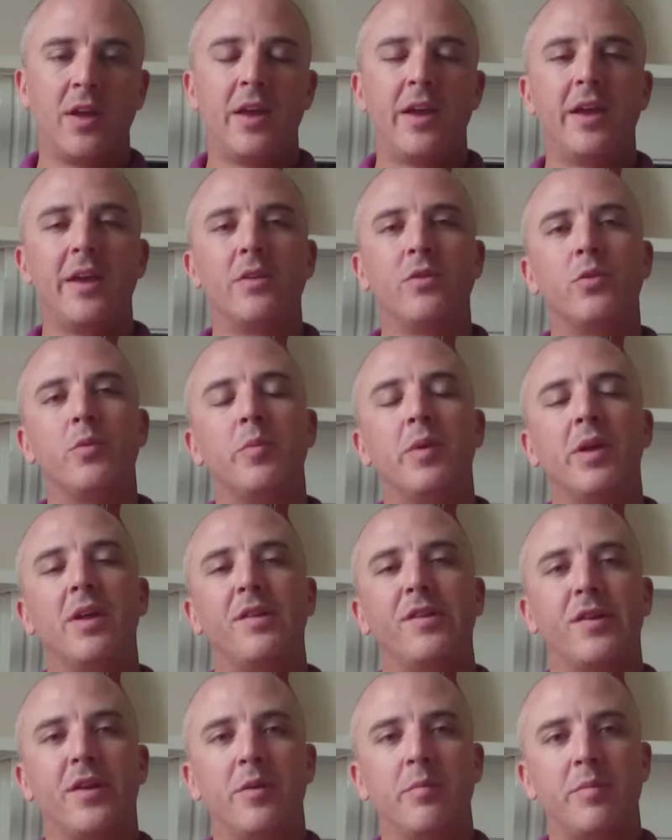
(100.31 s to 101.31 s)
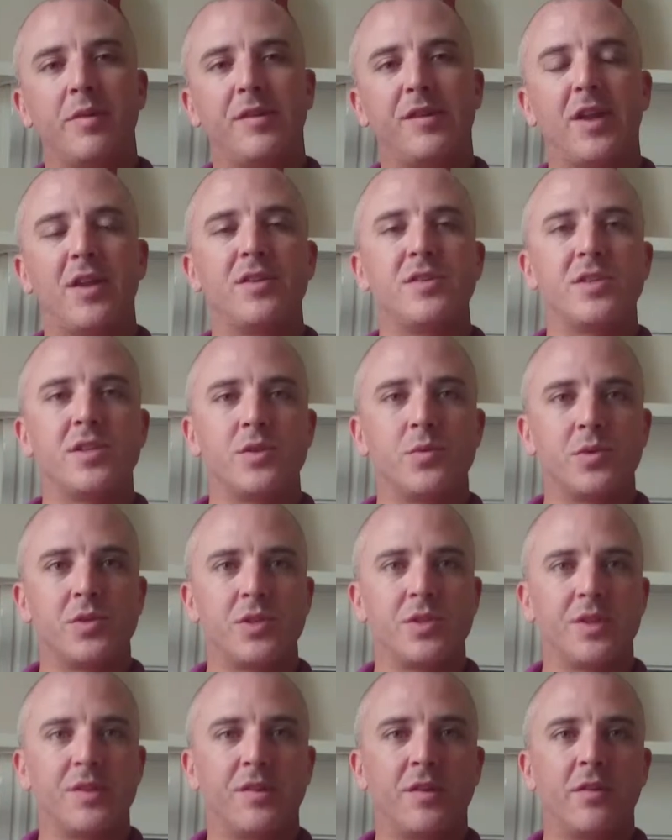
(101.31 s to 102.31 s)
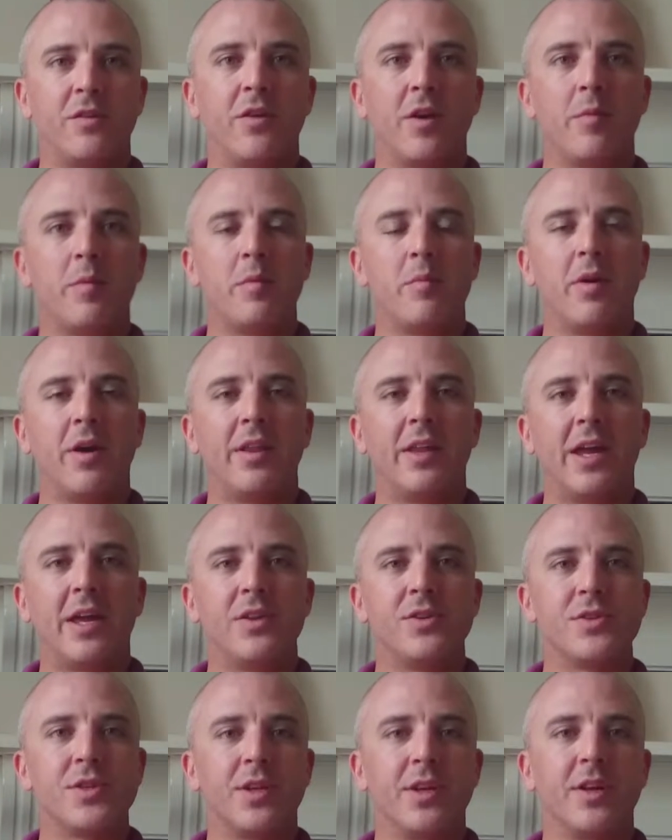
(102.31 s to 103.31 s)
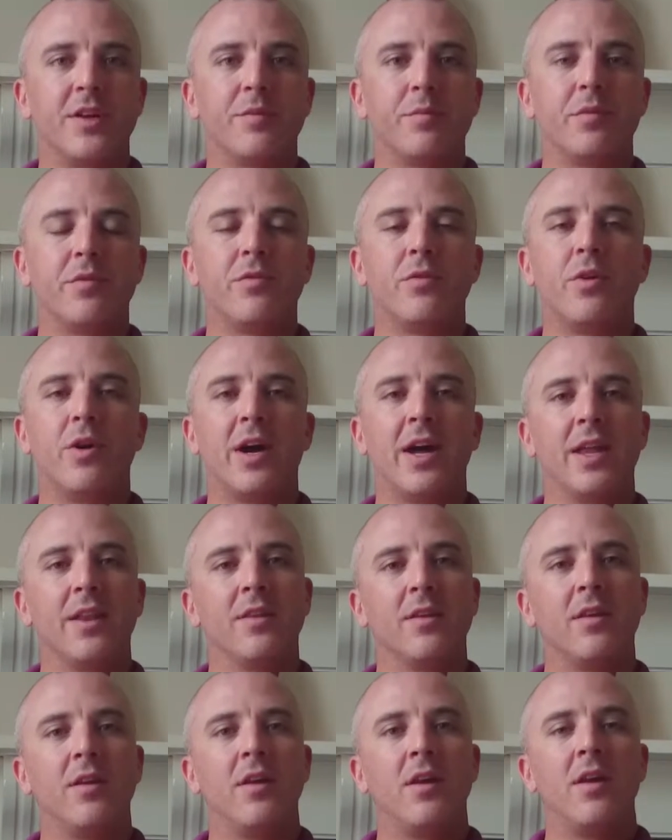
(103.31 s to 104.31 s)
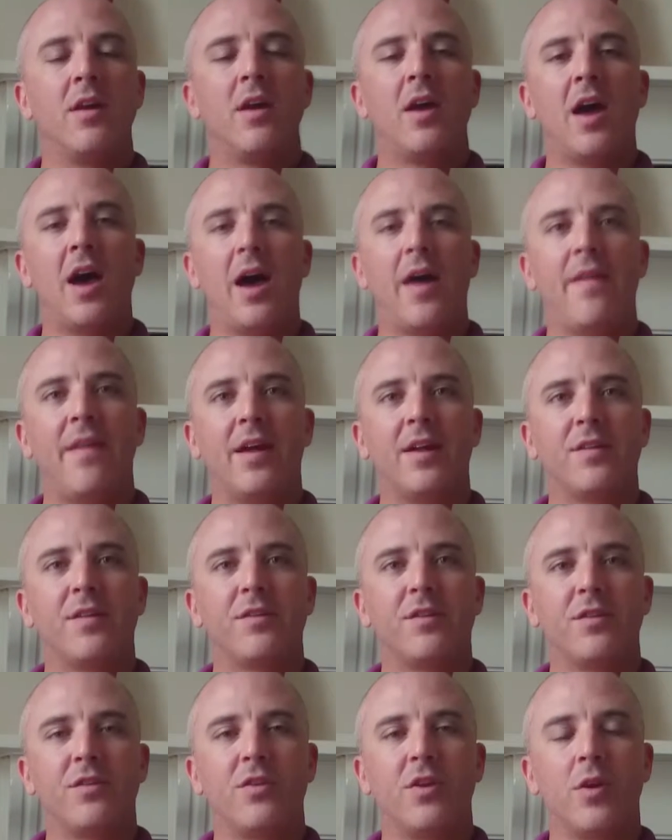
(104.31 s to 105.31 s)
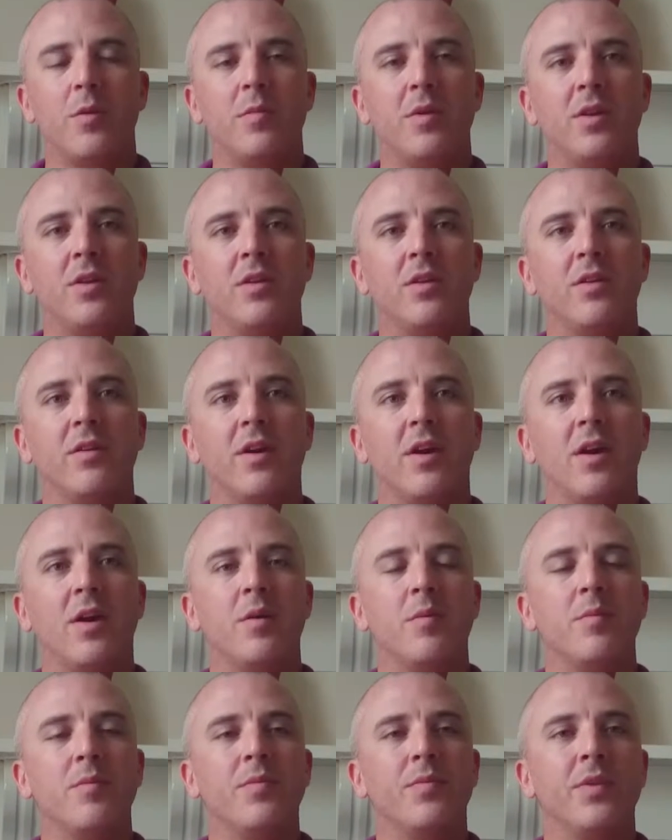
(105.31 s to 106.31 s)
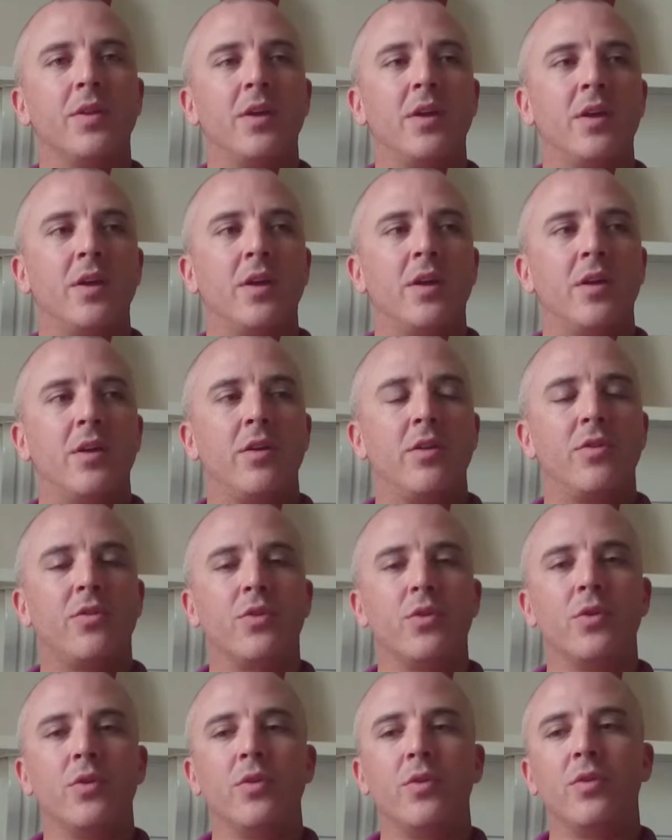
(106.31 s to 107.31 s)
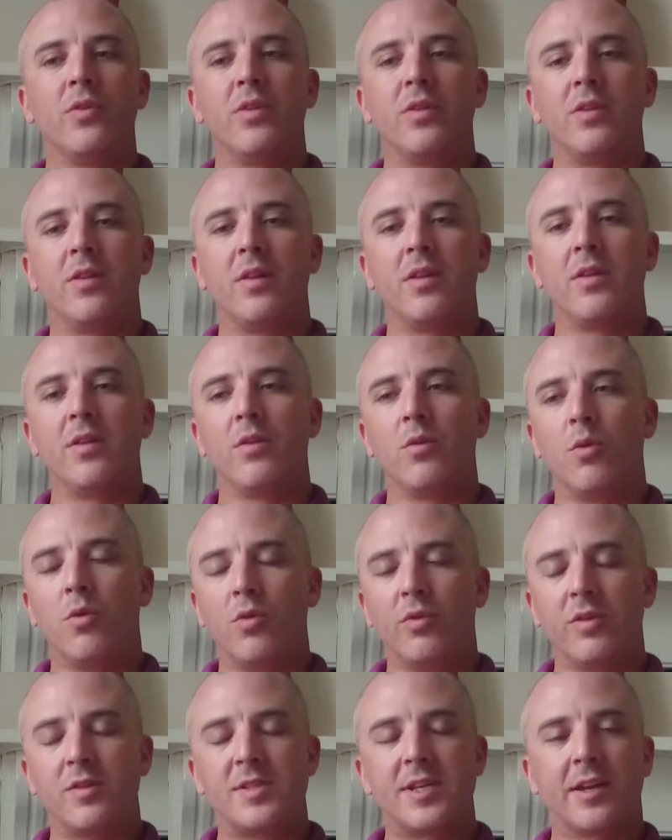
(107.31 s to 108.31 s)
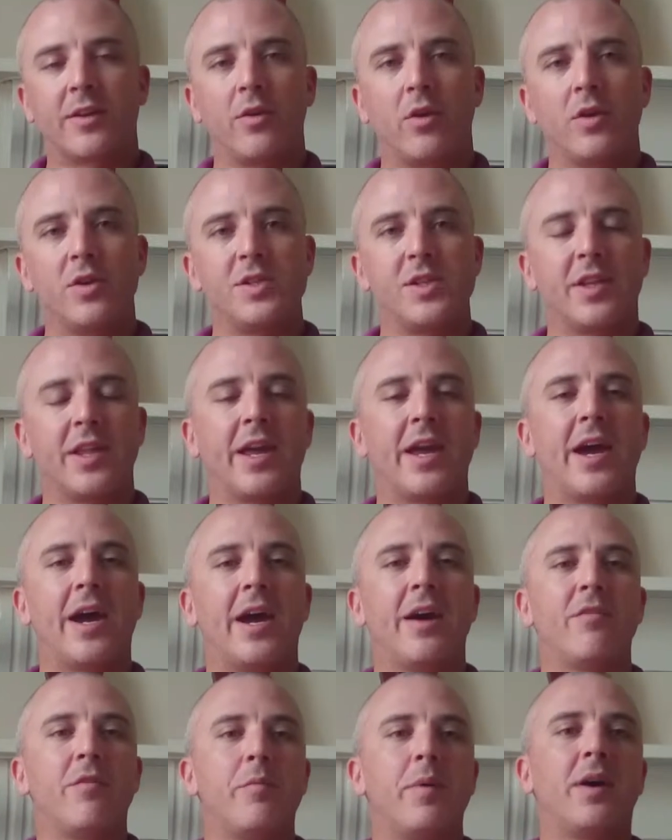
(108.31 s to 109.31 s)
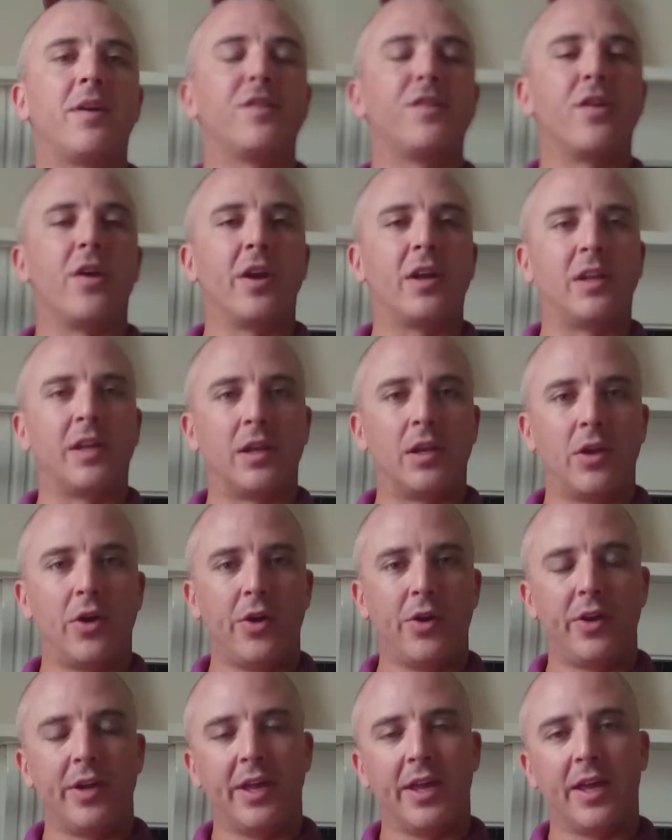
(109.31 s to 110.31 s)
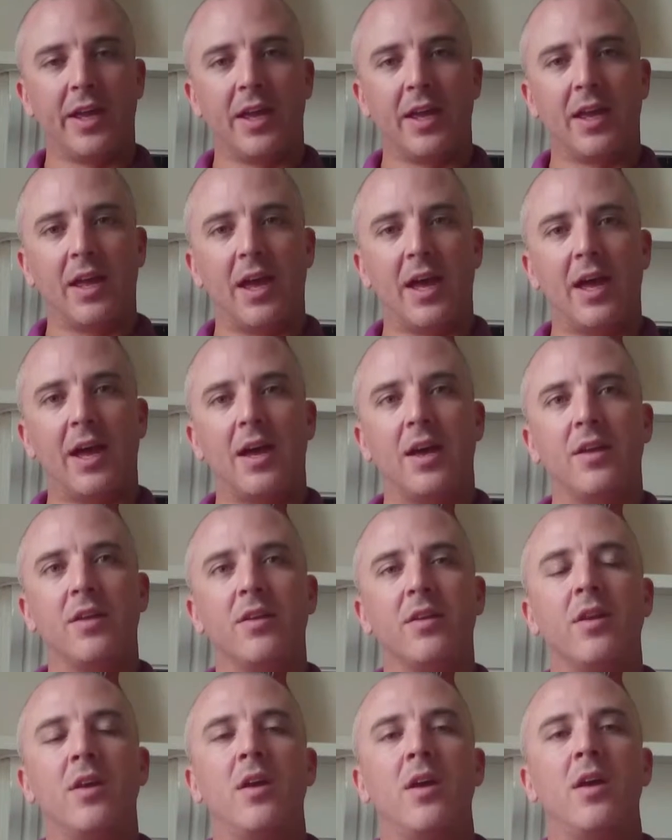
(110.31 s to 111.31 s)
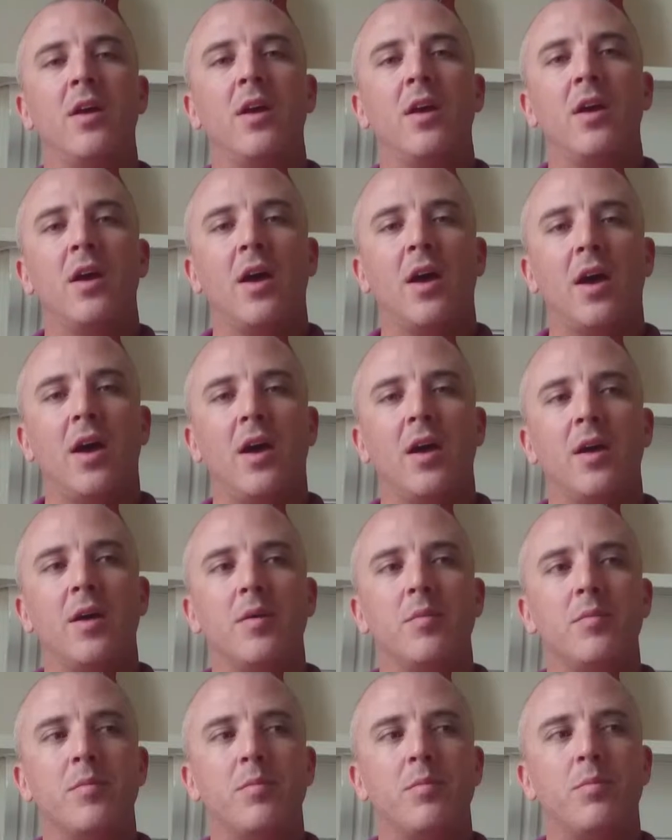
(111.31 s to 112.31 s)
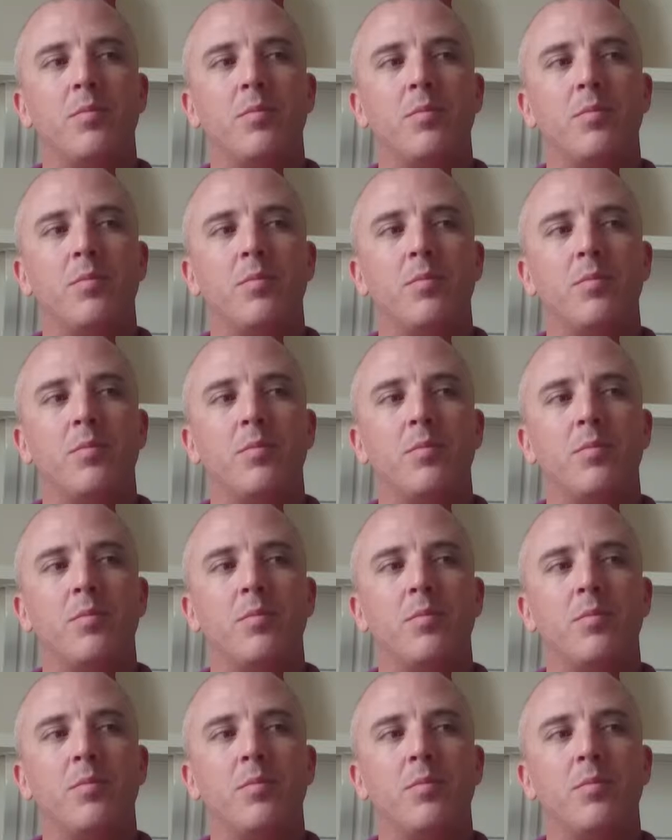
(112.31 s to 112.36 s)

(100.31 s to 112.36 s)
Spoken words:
It'll be a certain percentage which is determined by the engineers beforehand. Wow. And that's determined through all the technology they have about cyclic loading and